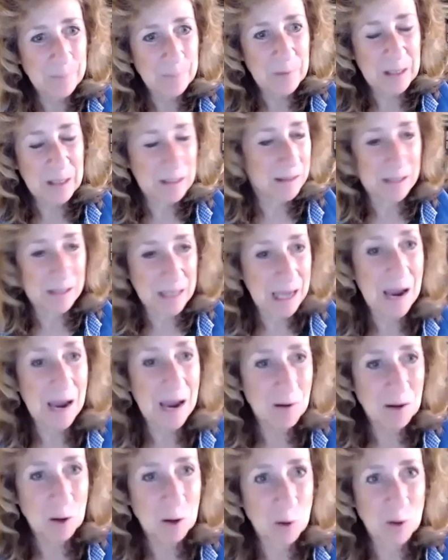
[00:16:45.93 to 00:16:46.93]
The, the
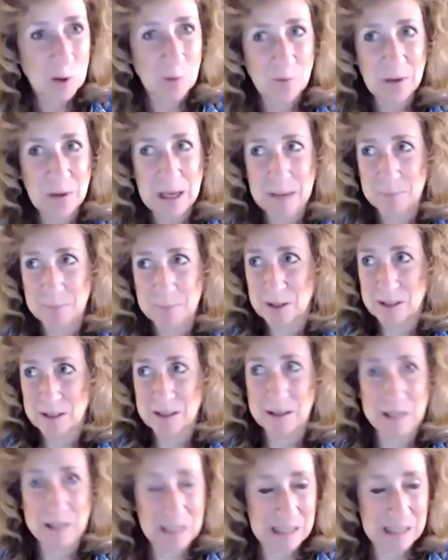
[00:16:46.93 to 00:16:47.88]
characters are fabulous and the